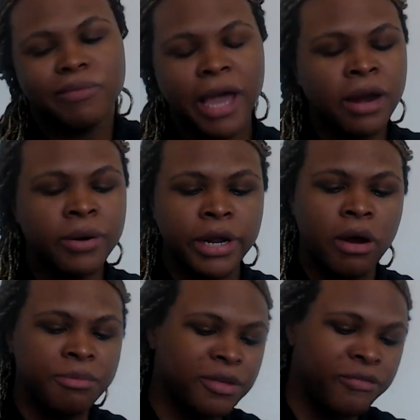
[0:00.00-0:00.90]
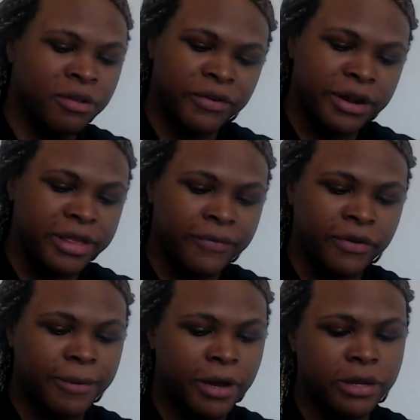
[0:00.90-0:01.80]
I don't know. I'm just feeling very
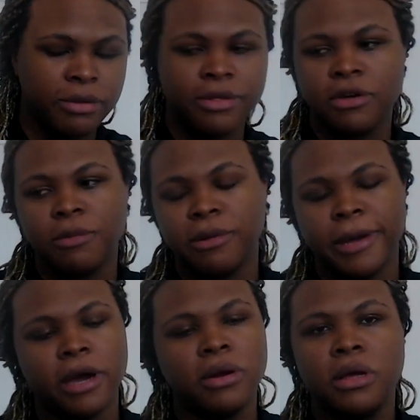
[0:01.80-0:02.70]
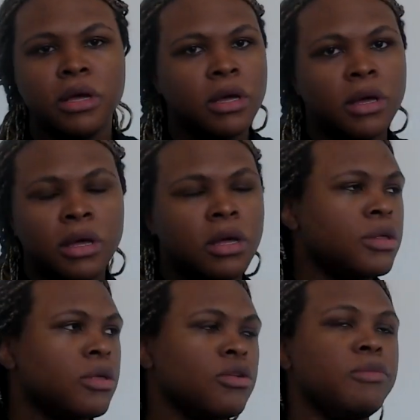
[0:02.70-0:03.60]
different about YouTube and about
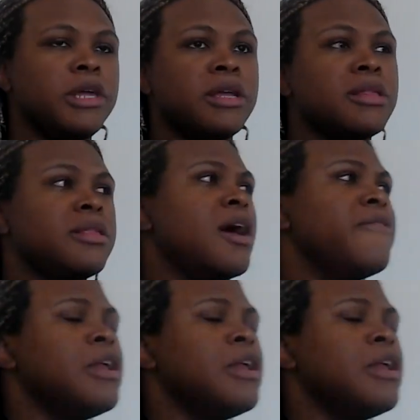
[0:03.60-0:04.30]
social media and stuff.